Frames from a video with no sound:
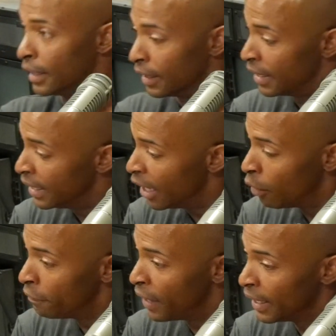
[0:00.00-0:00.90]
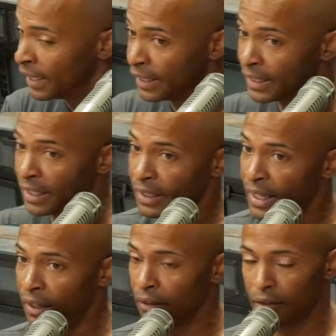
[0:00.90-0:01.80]
Need any help finding anything
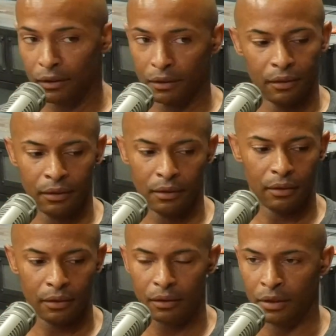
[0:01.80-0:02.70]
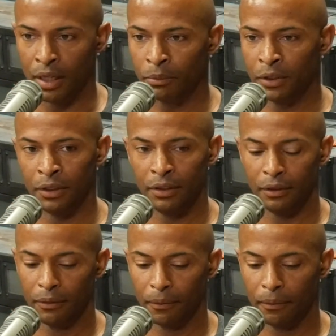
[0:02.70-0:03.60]
today? No, I'm
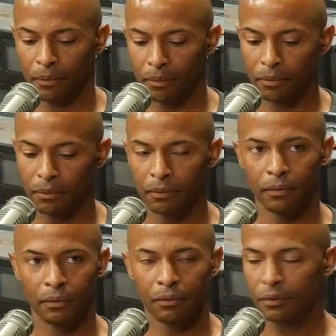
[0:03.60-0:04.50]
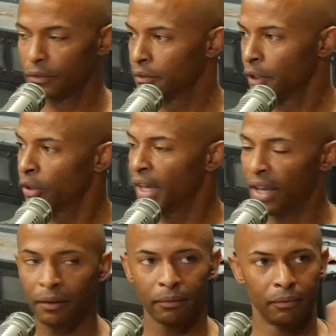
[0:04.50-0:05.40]
good. Okay.